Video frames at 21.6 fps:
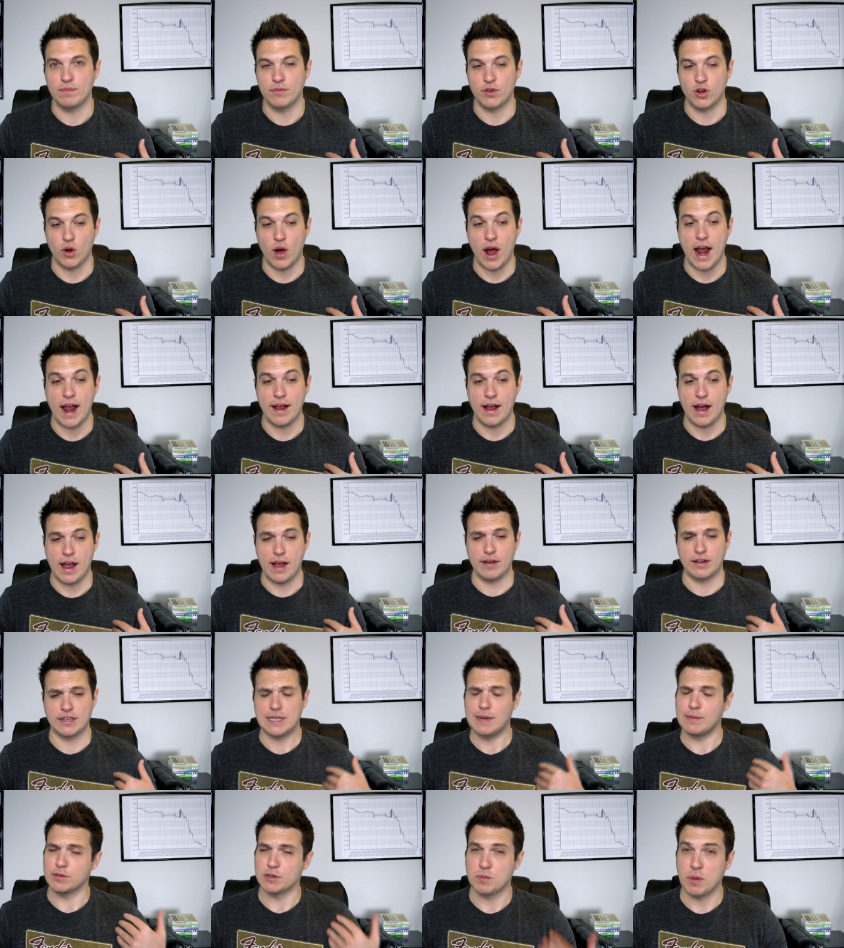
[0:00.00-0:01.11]
you know, I
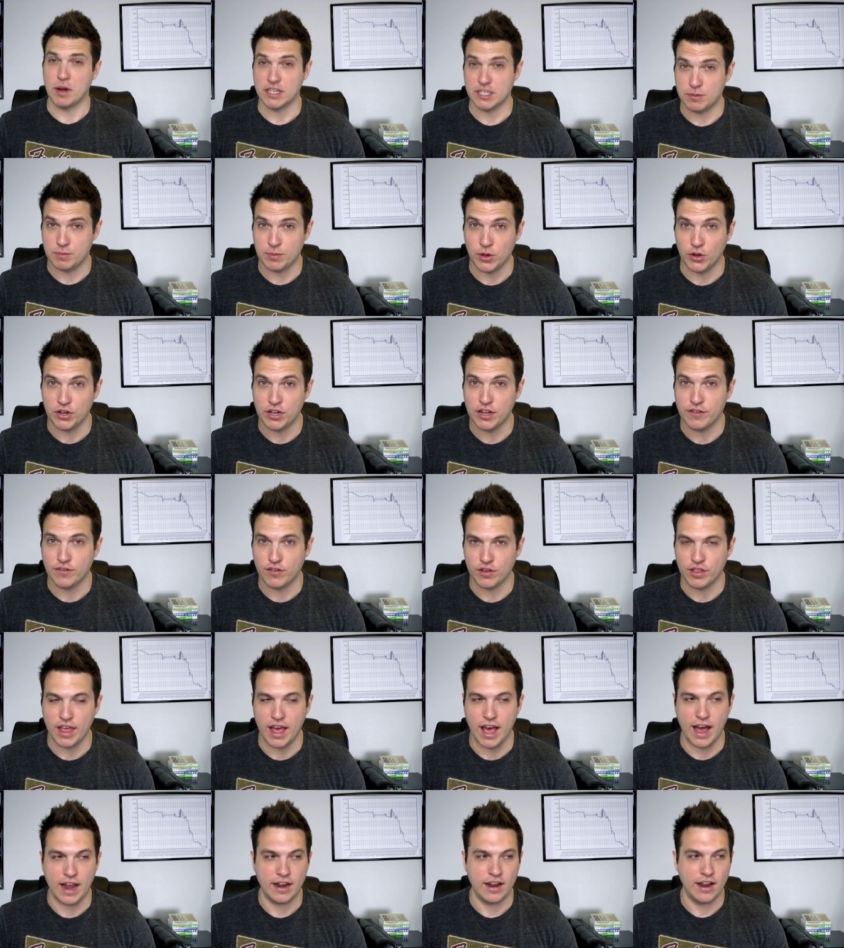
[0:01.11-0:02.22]
accept responsibility for
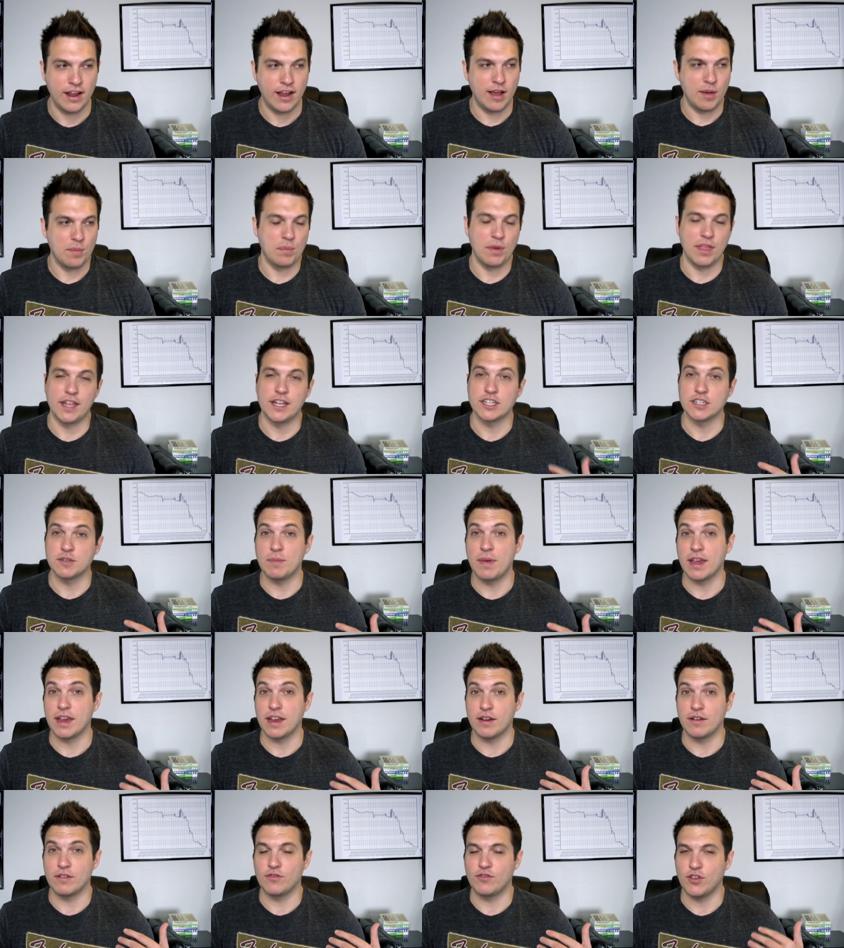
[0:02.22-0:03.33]
that, but that doesn't
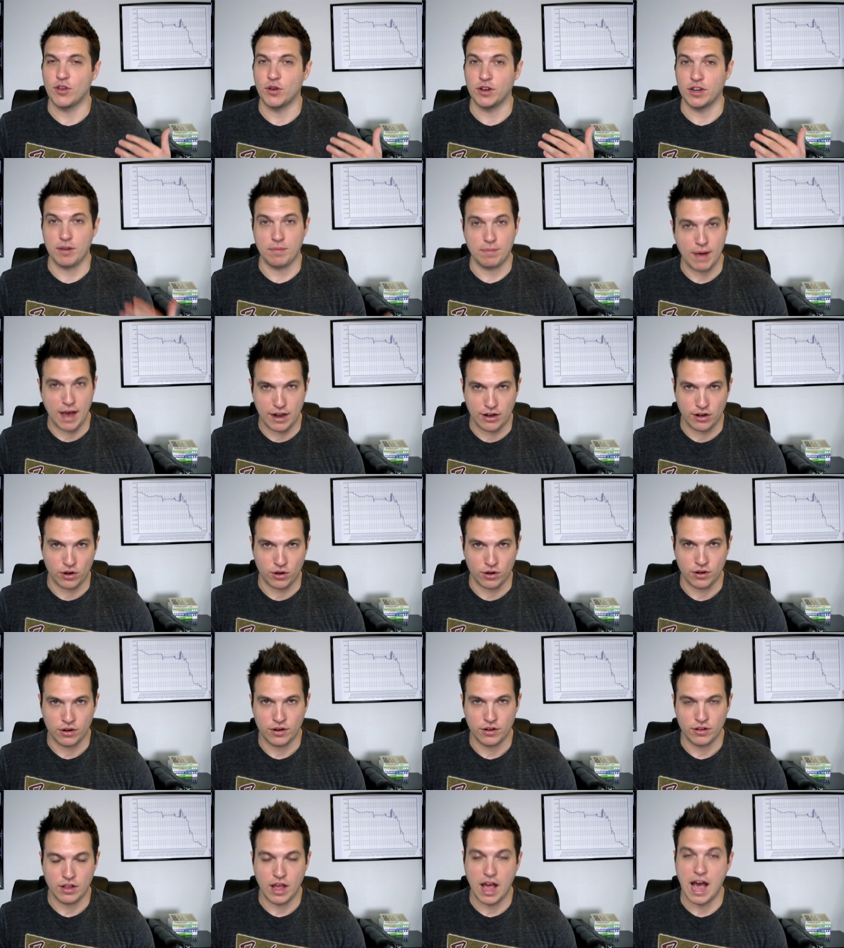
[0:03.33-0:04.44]
make it feel any
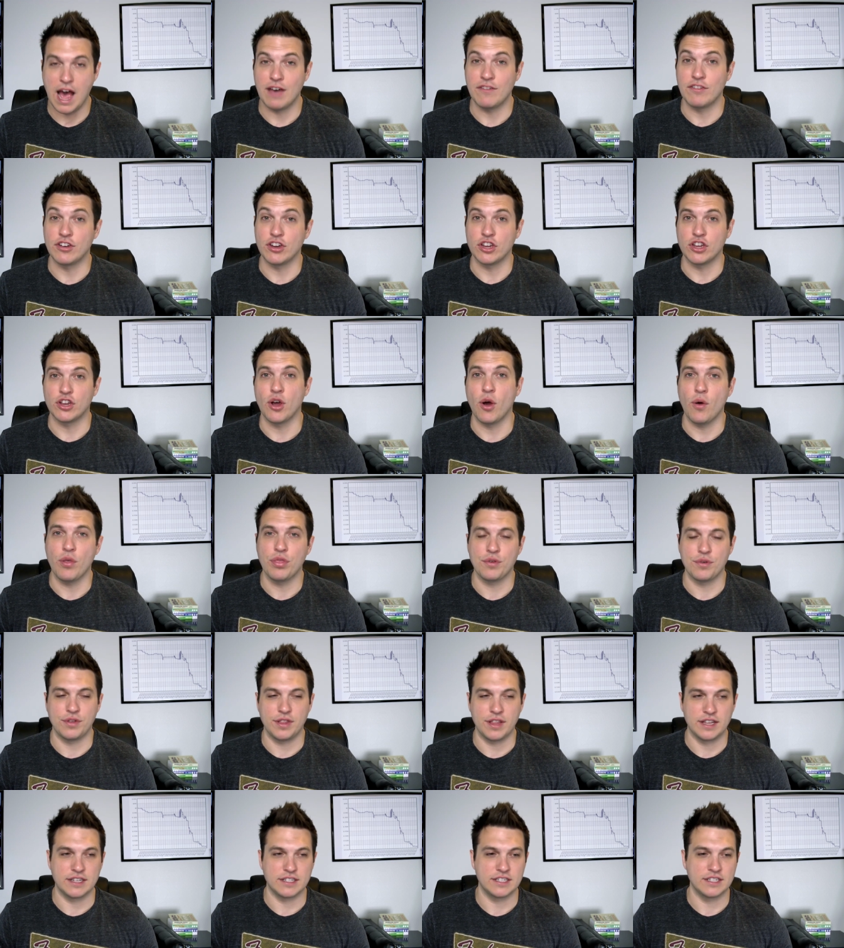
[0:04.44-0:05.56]
better having to go
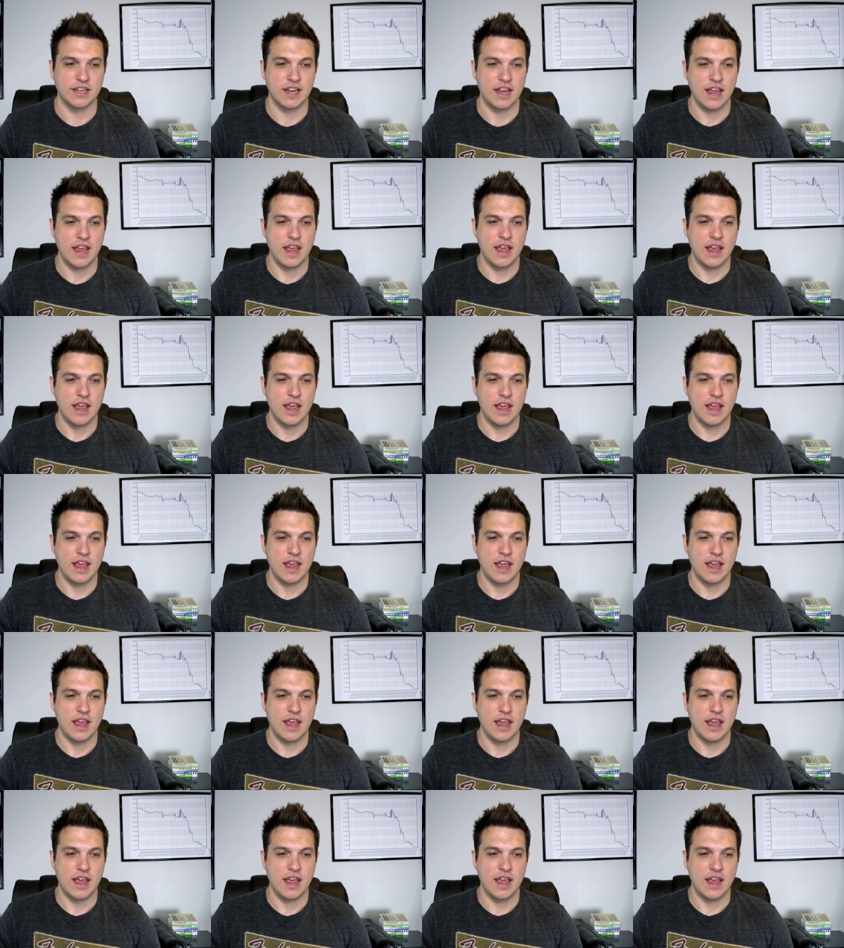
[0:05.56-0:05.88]
through this.